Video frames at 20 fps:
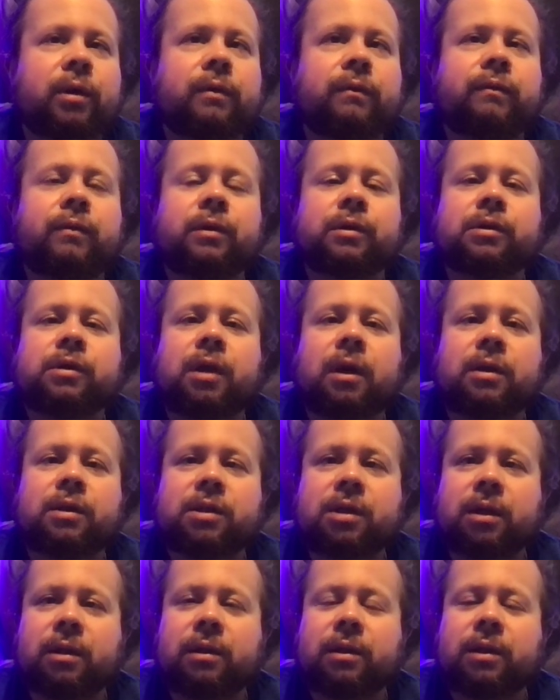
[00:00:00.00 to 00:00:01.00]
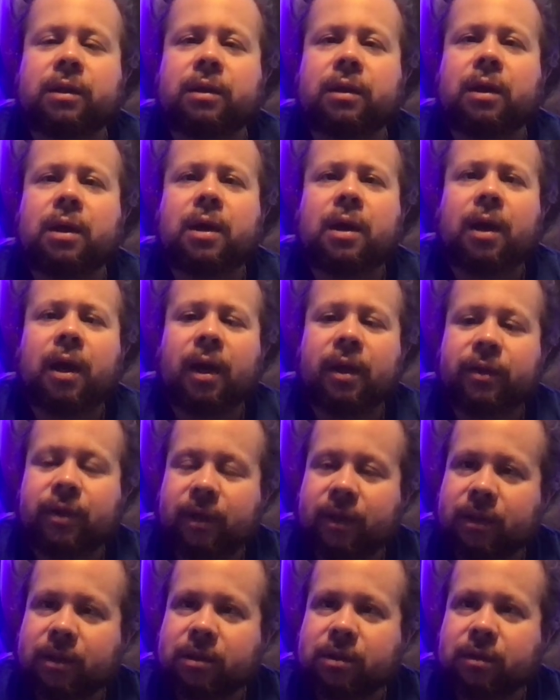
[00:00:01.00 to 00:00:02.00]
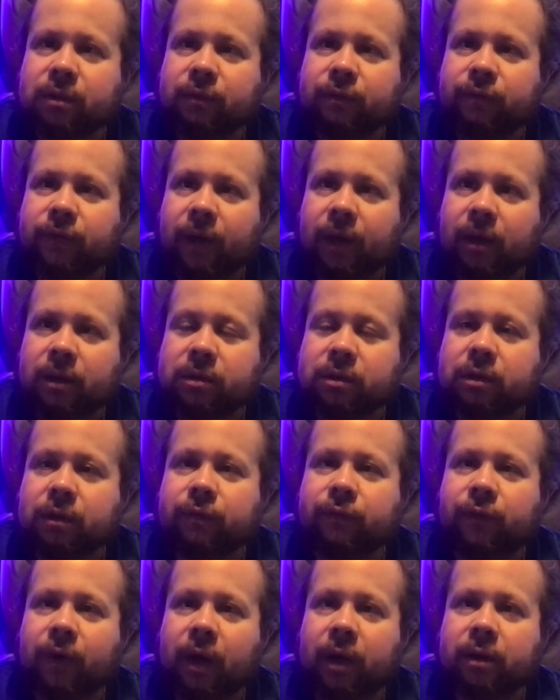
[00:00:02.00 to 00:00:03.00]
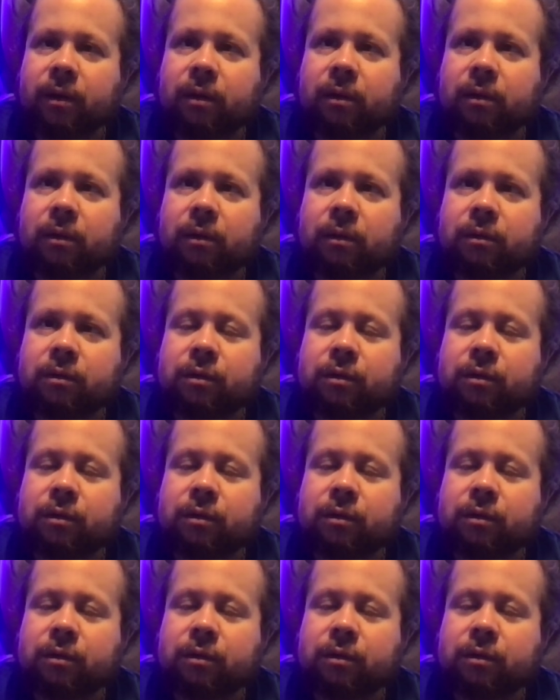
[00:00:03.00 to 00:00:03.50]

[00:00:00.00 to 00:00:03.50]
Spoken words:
her first name is. Like, I think it's Silvana,